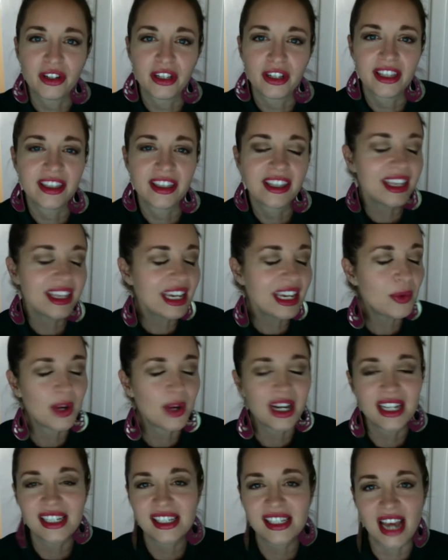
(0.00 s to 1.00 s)
And the thing
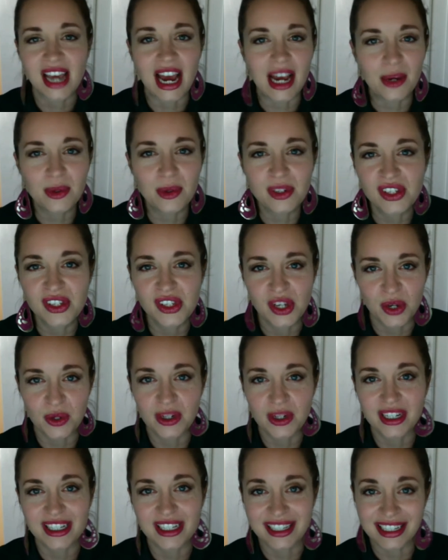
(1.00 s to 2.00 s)
was, I was so
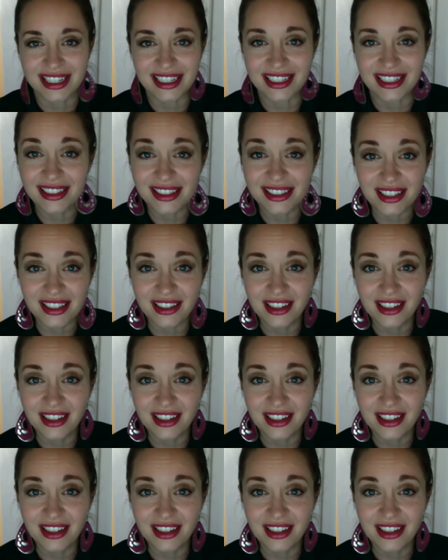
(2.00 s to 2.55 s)
content.